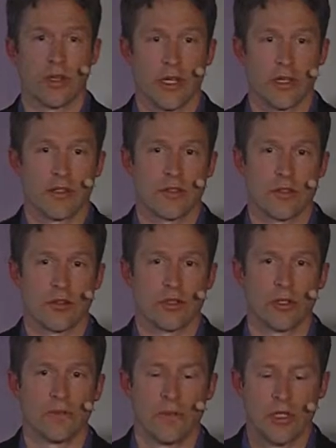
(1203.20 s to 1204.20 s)
access
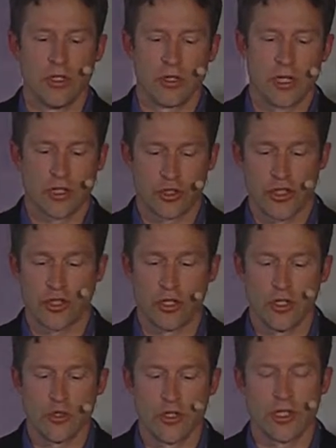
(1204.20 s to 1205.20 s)
token. You can actually
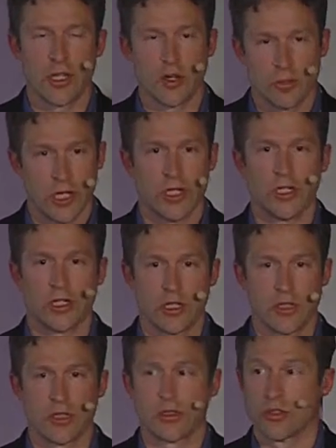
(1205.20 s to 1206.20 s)
start using that OpenID
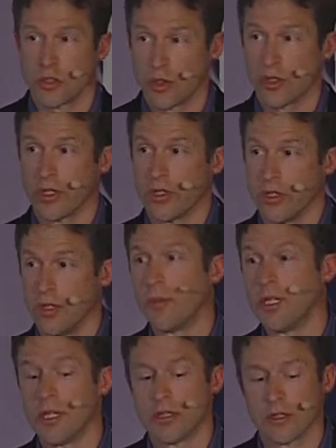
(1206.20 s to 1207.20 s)
Connect token
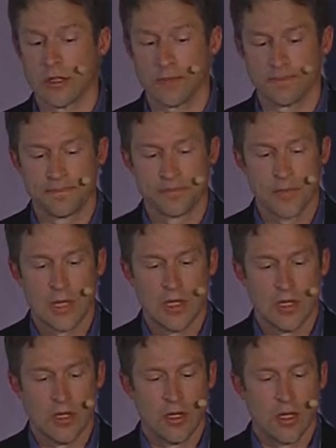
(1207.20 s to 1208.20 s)
immediately.
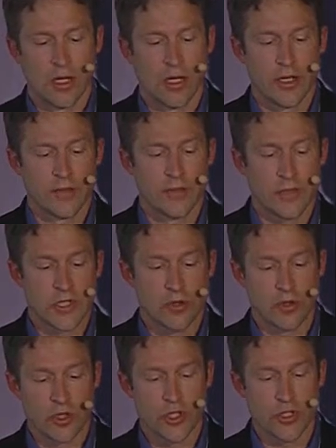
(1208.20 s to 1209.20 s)
So
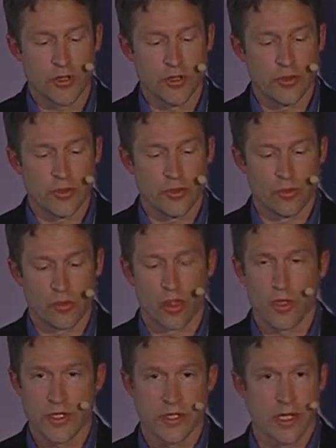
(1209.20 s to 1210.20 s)
of course, you
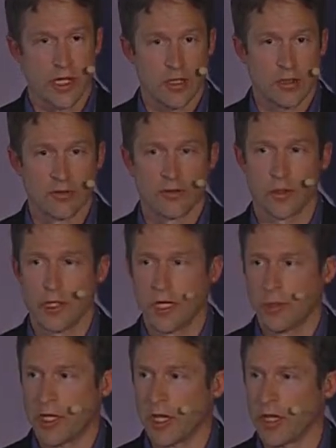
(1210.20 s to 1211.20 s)
request data from an
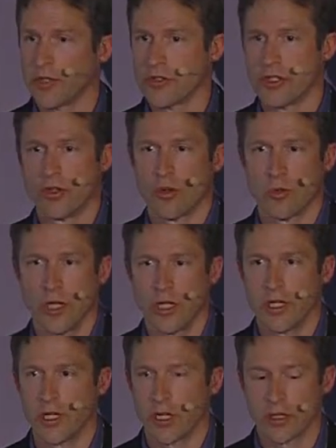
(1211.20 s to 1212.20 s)
API using your
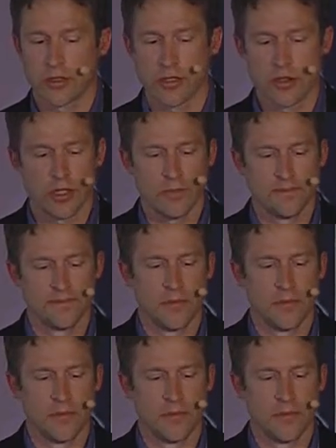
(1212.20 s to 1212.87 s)
OpenID Connect token.